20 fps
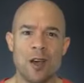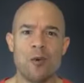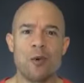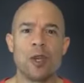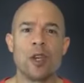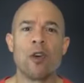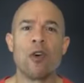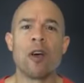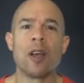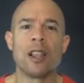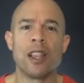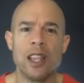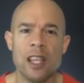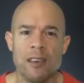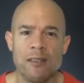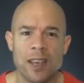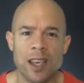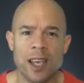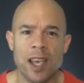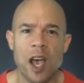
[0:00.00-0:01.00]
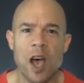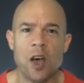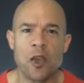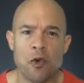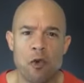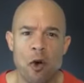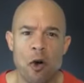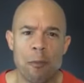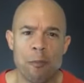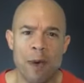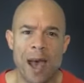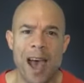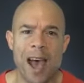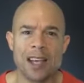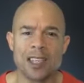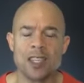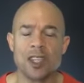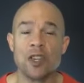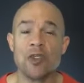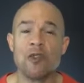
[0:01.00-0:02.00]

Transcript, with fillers: when you are living your passion.